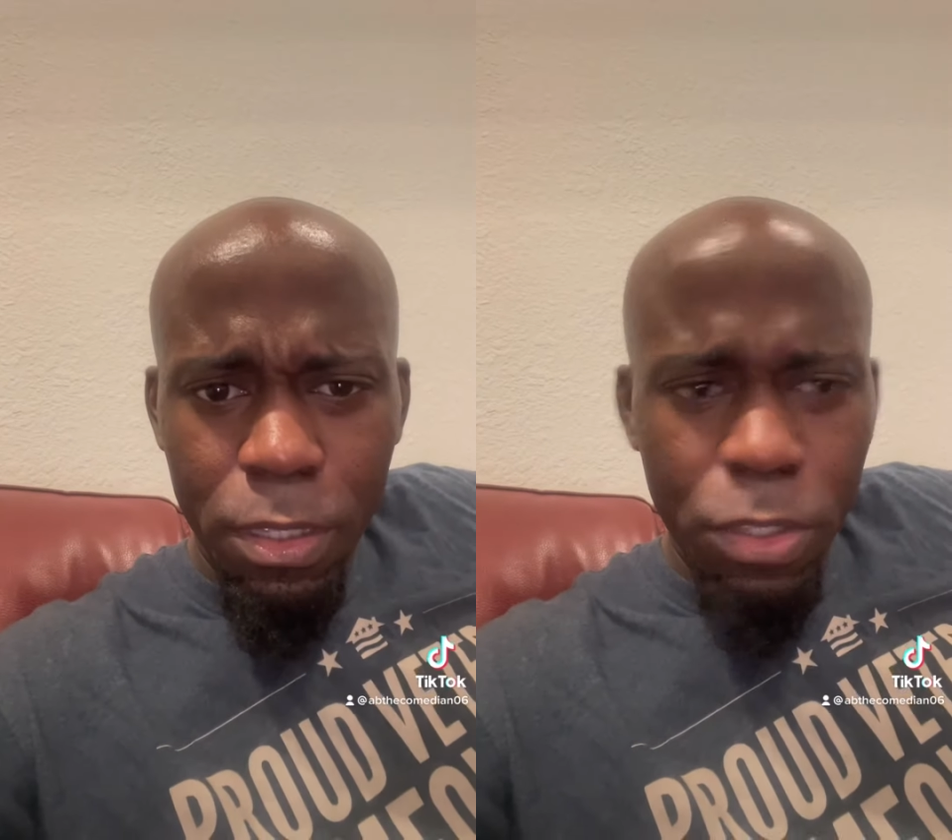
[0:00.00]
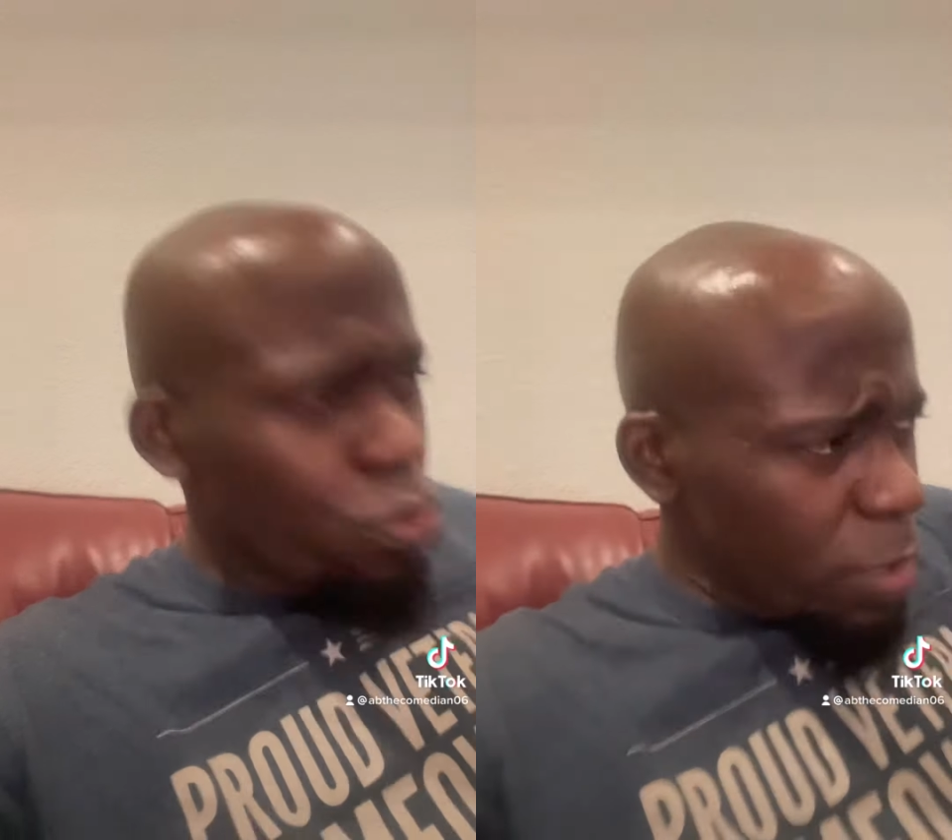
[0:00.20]

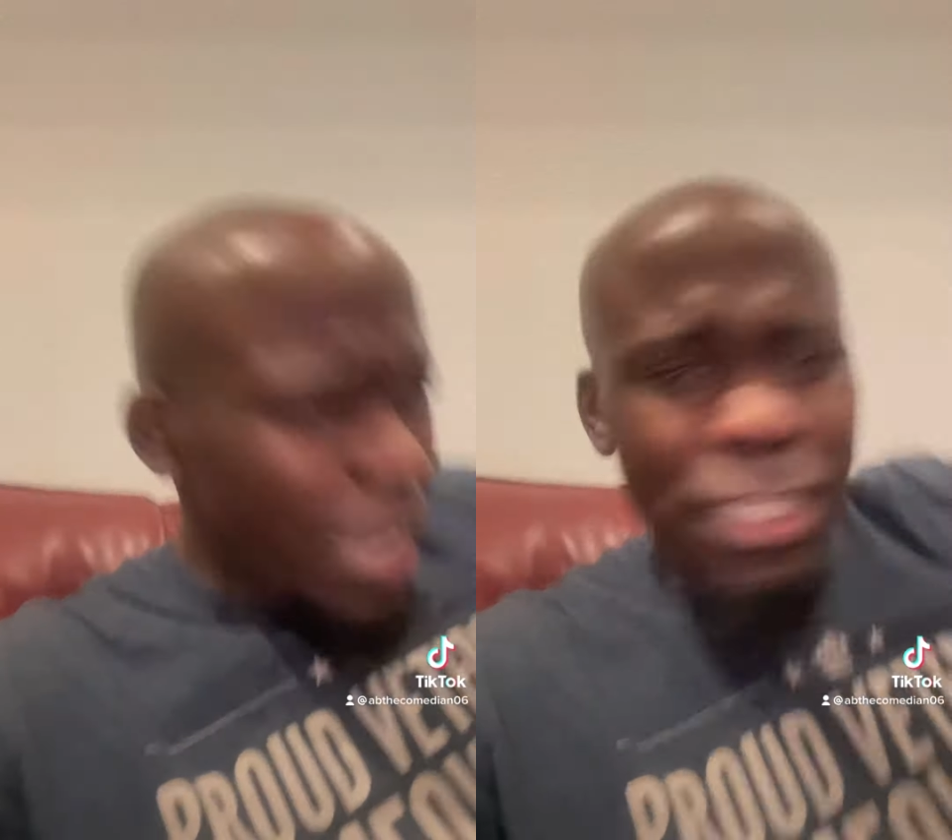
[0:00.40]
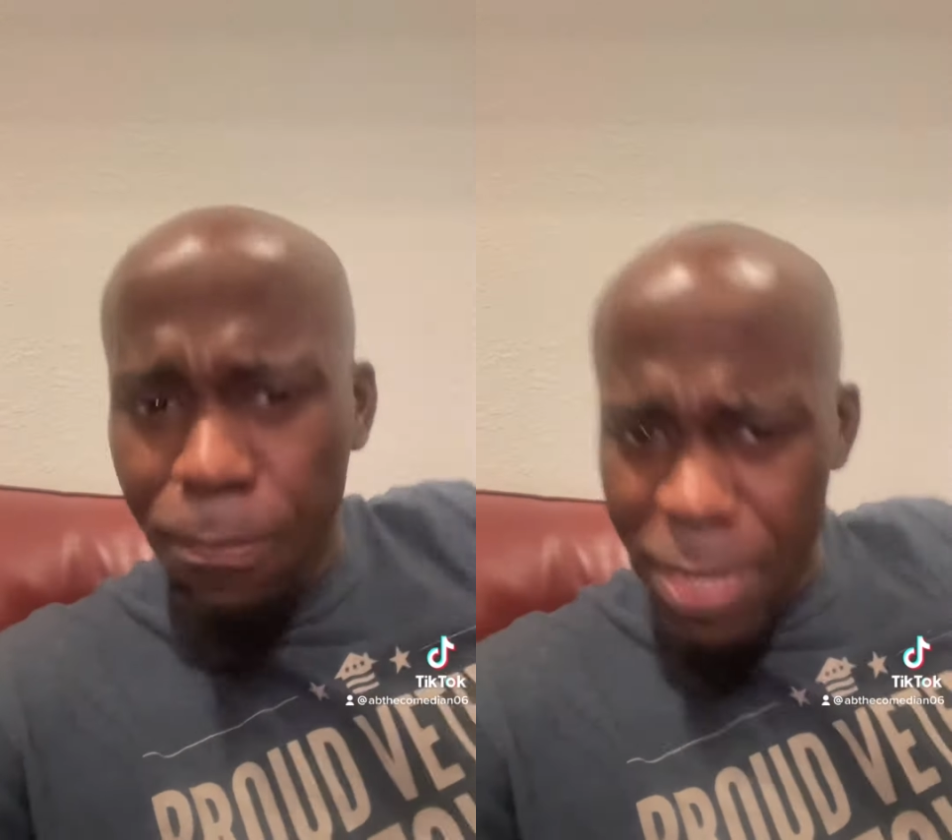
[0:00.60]
You
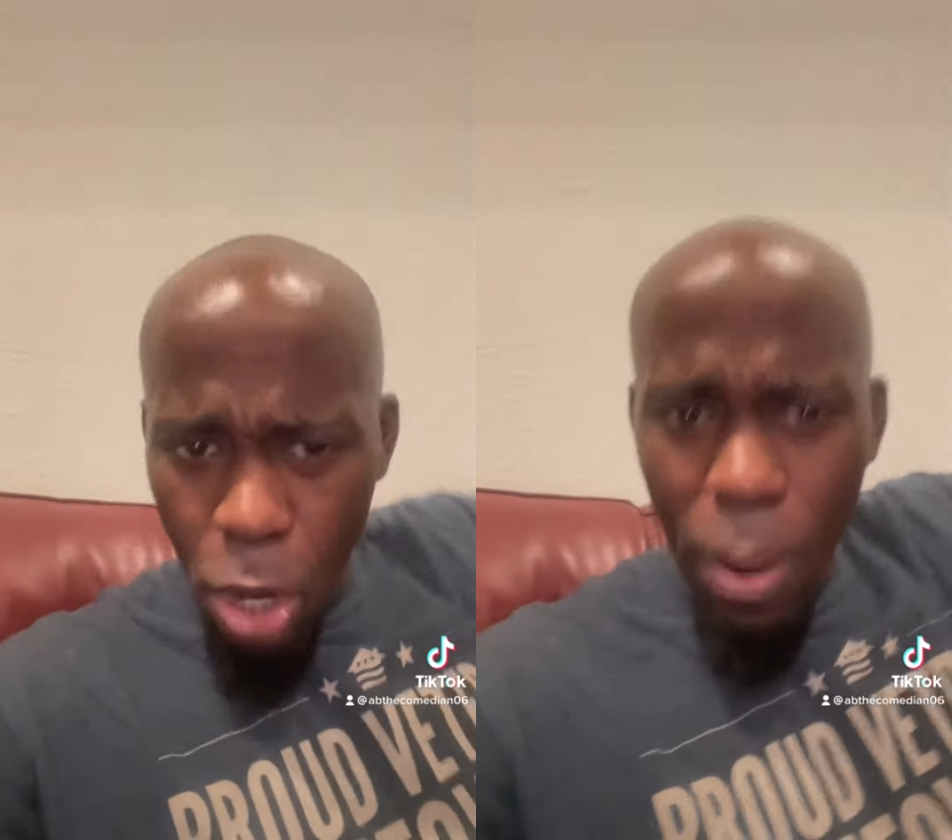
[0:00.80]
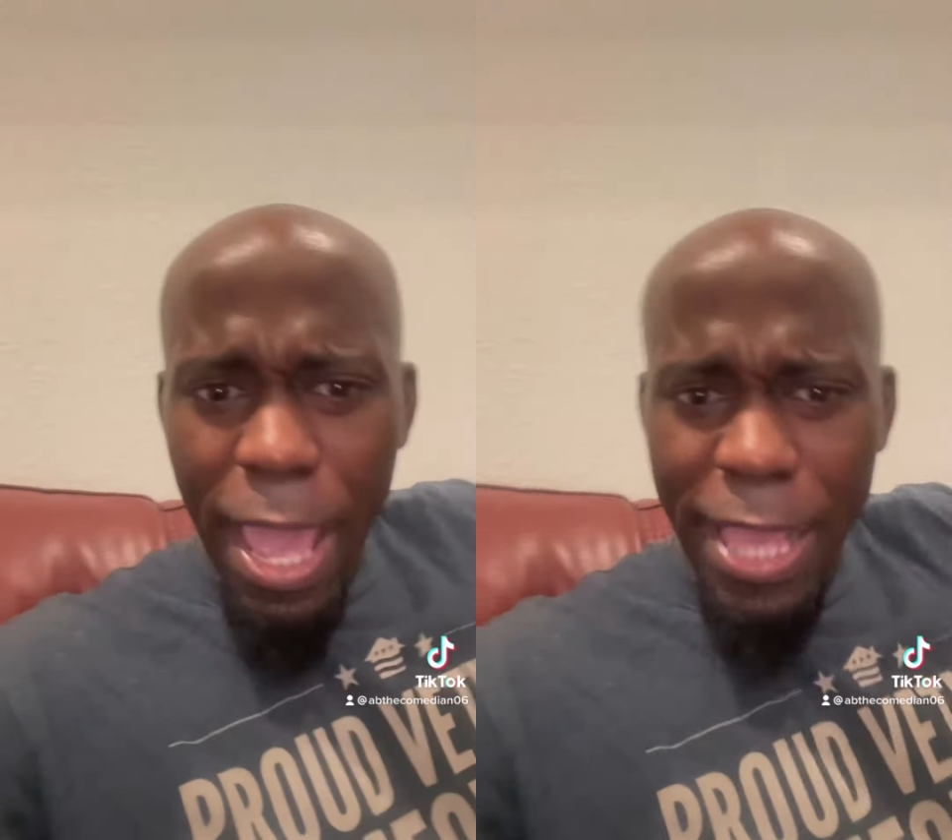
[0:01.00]
need to be
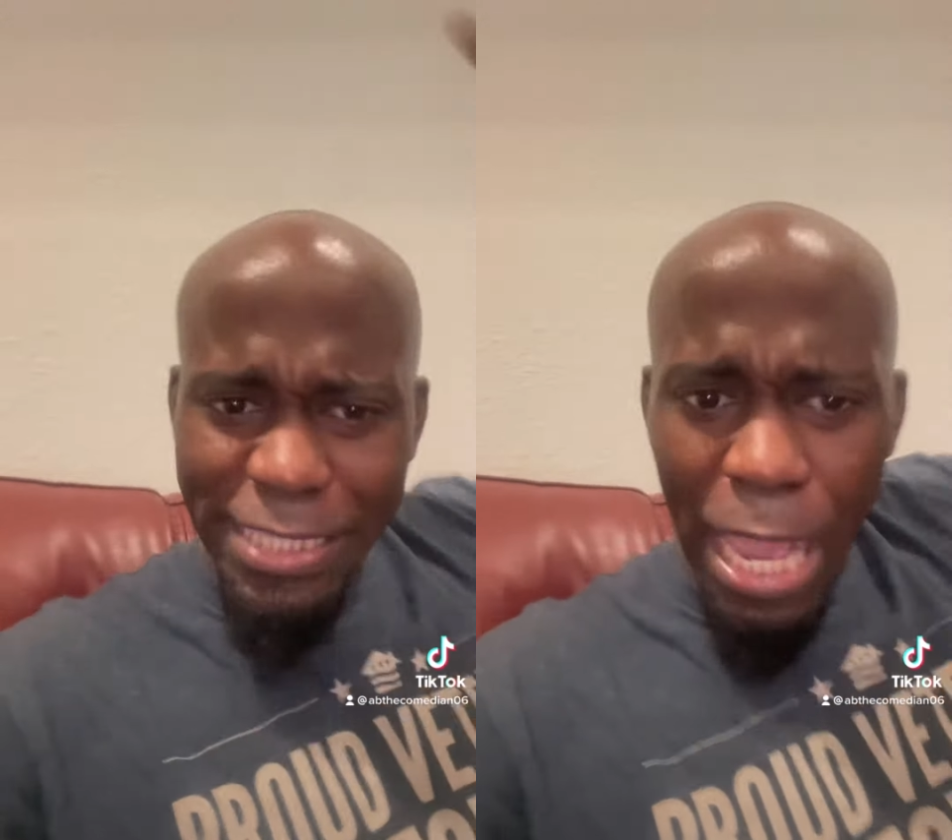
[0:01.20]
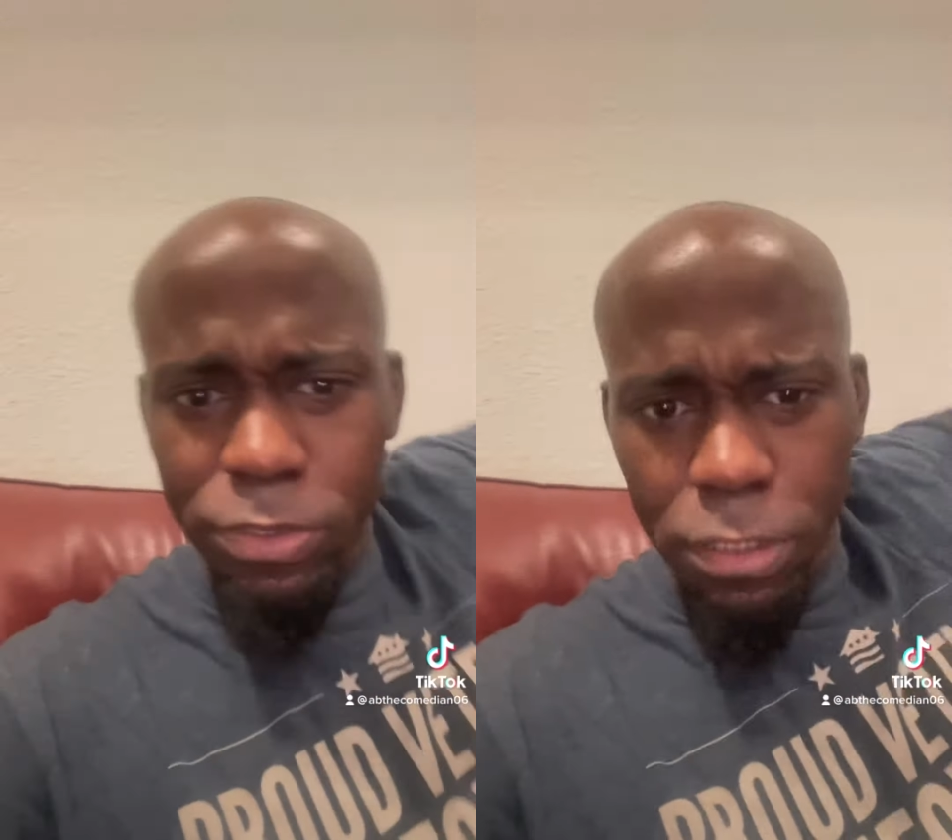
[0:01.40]
your ass
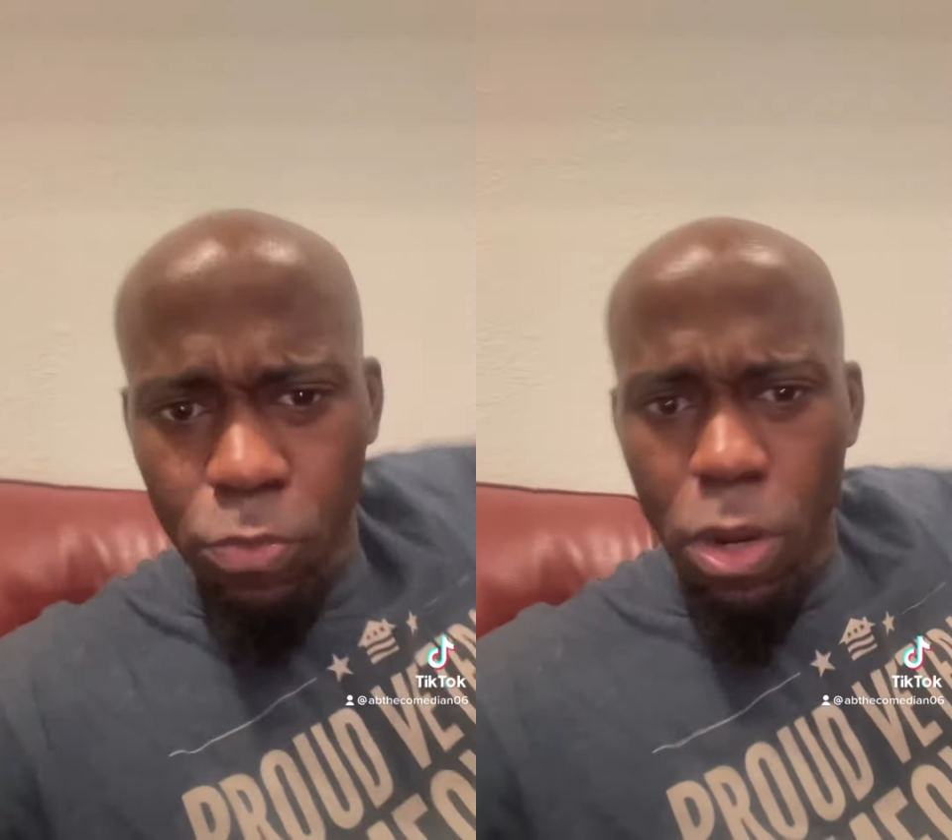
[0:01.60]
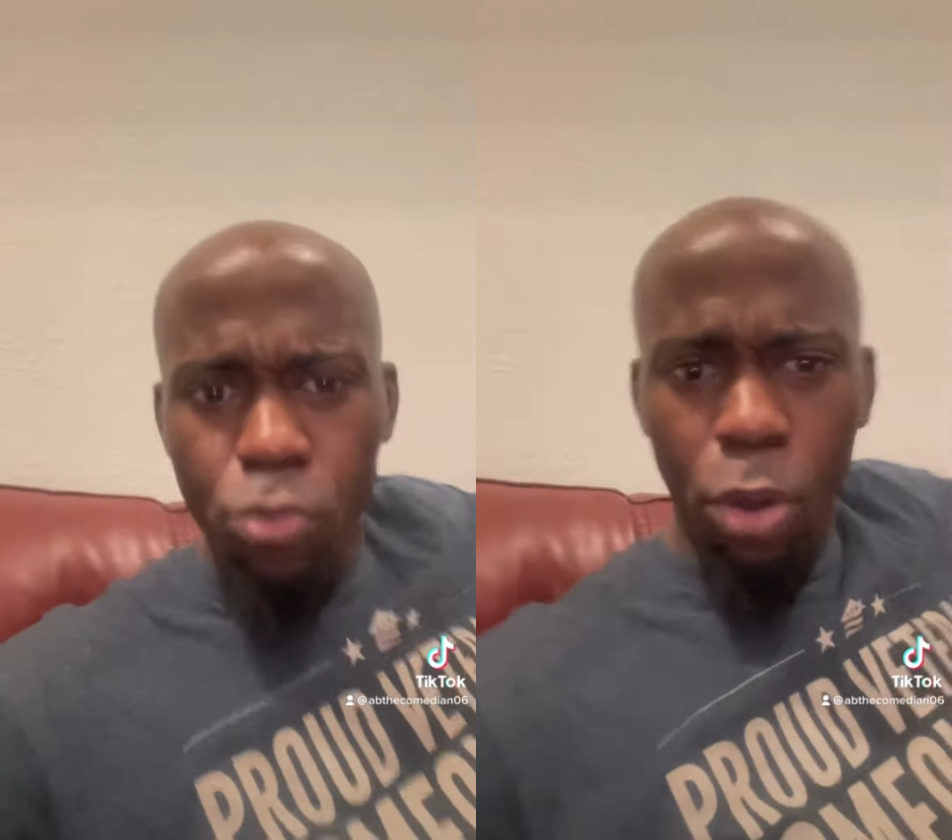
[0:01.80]
out
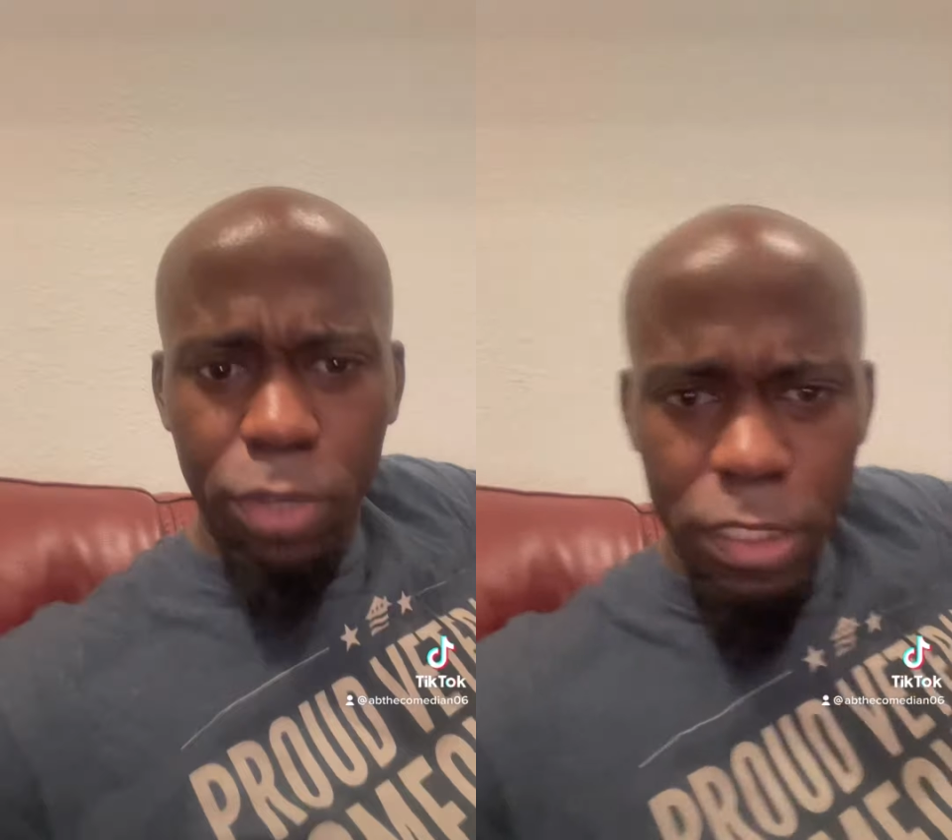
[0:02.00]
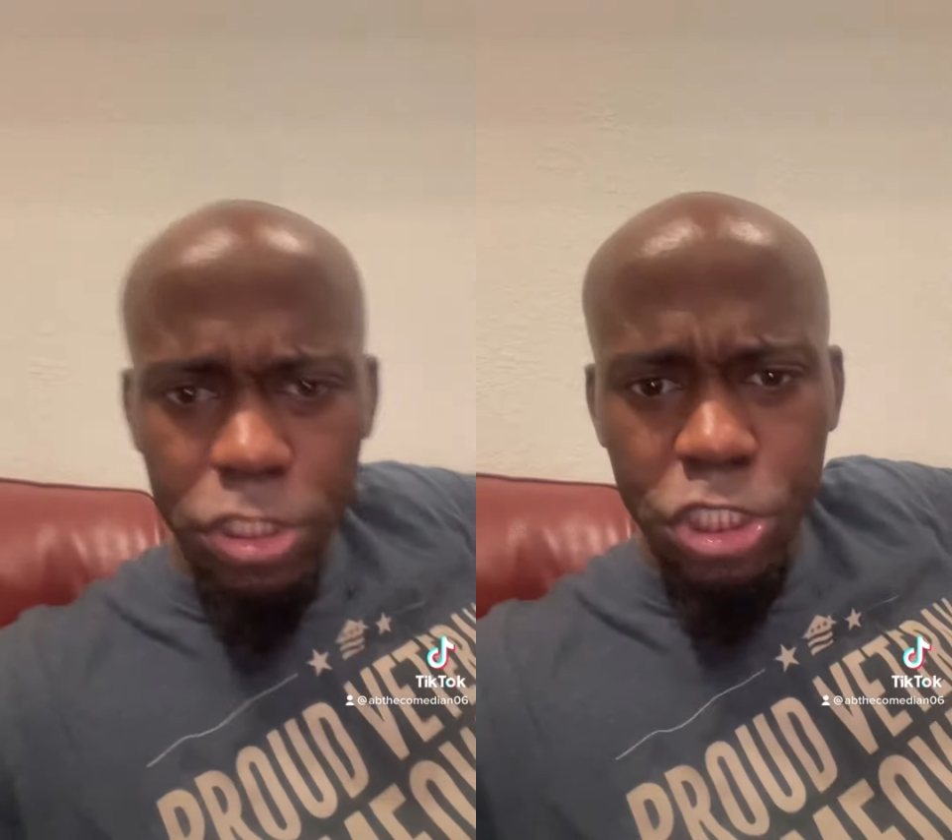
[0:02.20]
somewhere
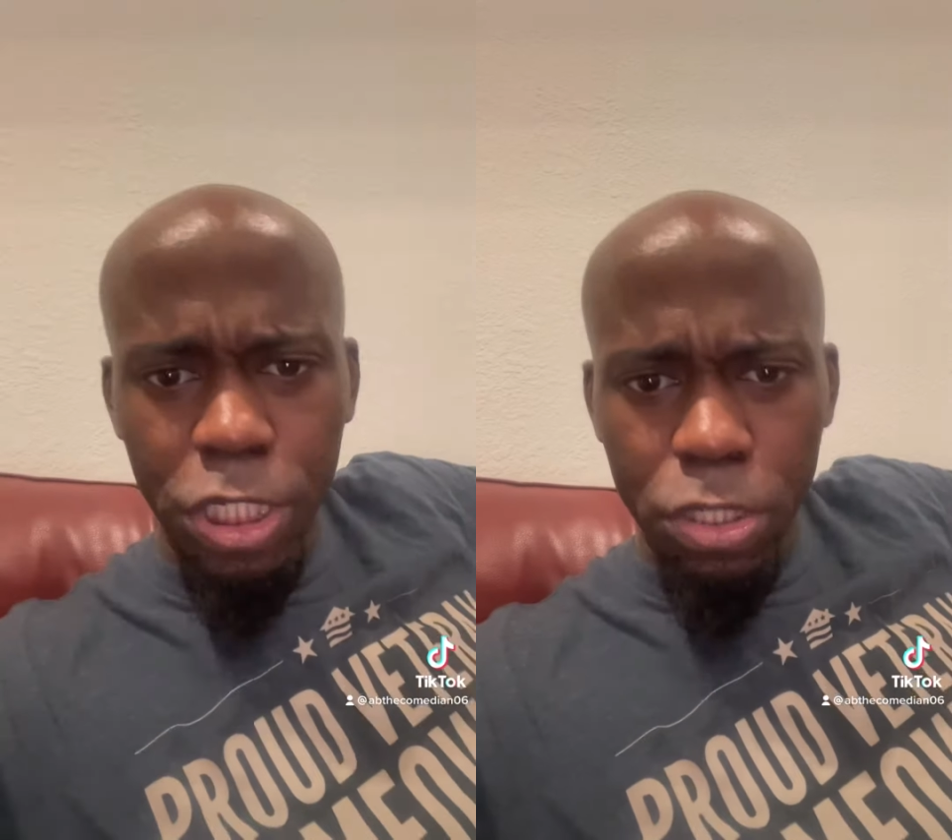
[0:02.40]
working and shit.